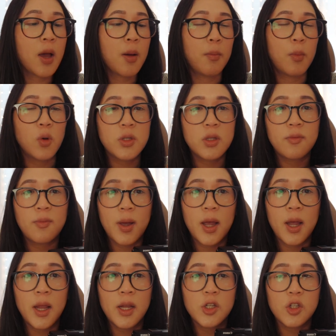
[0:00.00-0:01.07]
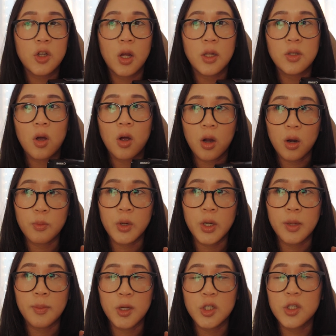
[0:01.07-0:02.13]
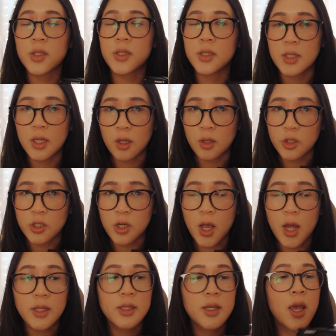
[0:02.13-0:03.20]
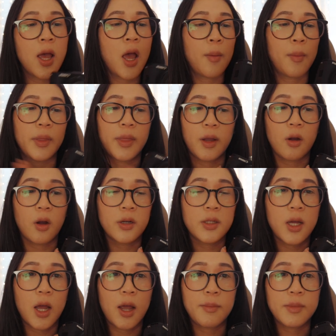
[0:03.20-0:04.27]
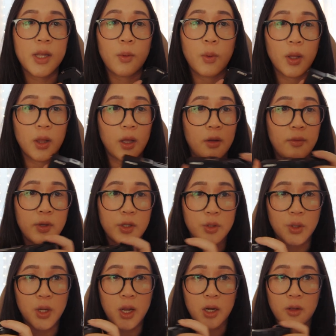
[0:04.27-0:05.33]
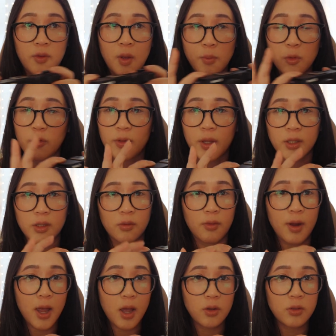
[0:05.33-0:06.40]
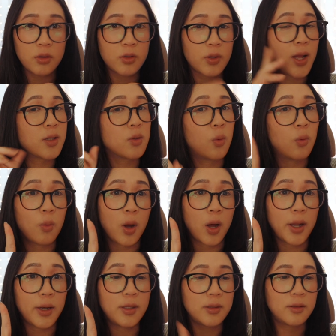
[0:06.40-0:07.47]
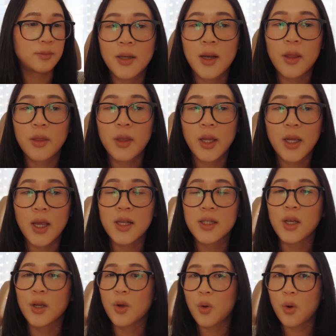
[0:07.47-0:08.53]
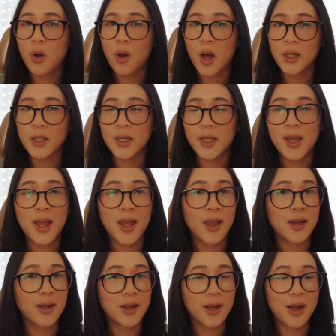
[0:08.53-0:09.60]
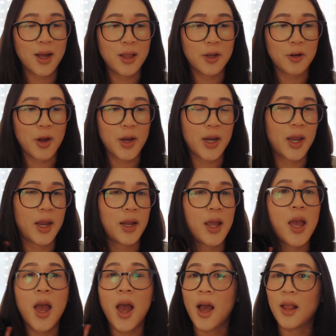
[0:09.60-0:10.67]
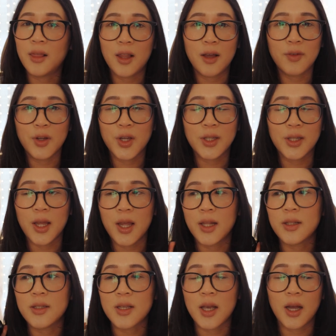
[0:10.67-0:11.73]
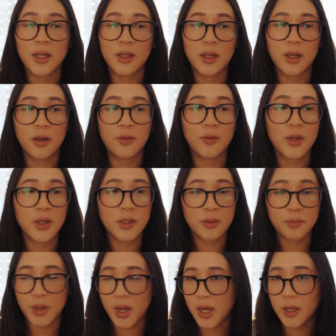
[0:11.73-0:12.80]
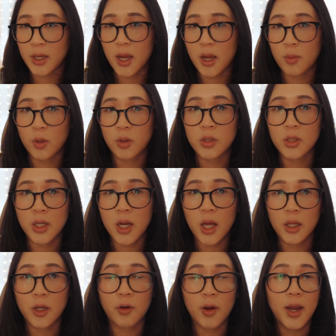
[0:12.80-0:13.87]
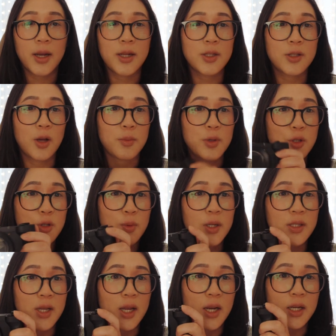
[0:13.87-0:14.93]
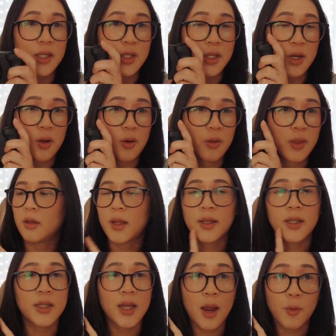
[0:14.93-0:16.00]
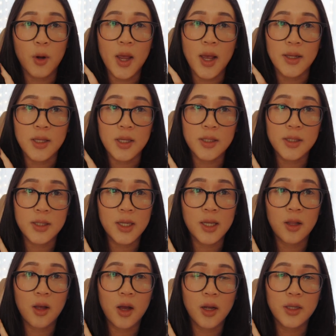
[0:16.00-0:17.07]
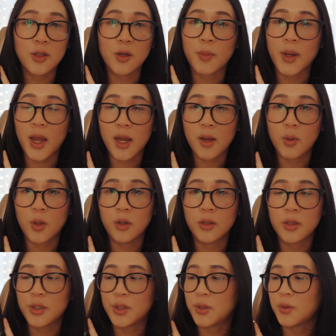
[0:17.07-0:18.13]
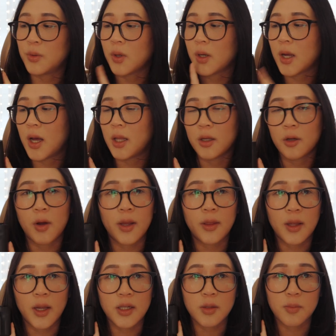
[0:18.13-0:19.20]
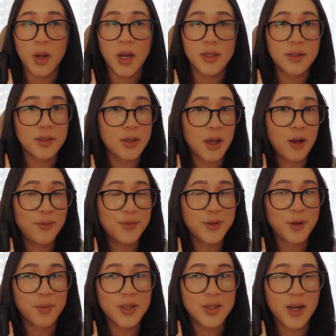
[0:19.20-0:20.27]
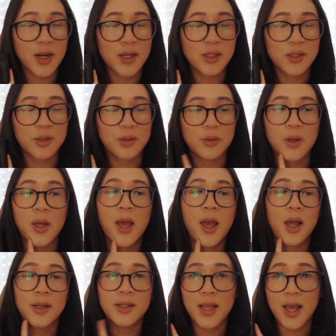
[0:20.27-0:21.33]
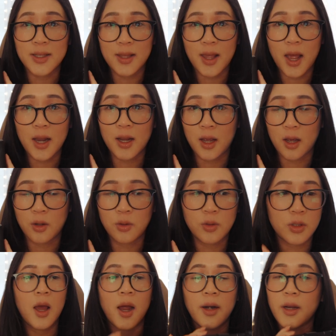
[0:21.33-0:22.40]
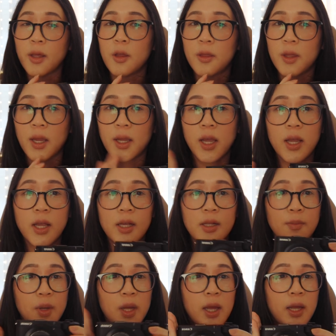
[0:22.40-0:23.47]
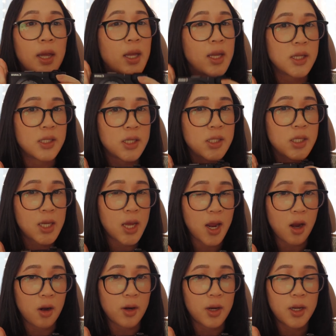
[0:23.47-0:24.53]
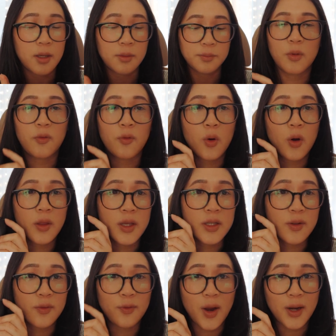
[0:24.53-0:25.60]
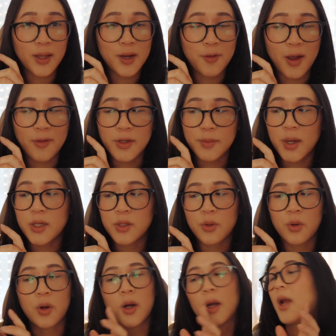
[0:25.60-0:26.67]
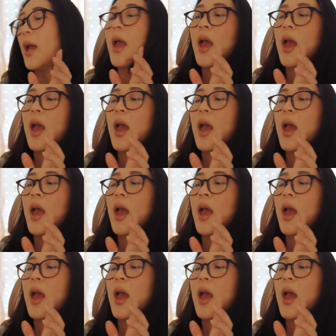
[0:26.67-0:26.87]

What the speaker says: Most of my shots are pretty much still shots, but there are times that I would love to kind of move things around. So that's one. Another thing is quality and color grading. Love a good lens. I love being able to color grade, so I'm super excited to know that this camera has C-Log, so I'm able to color grade things myself, so I'm excited to test that out. Another thing is being easy to carry. Before this finally arrived at my door,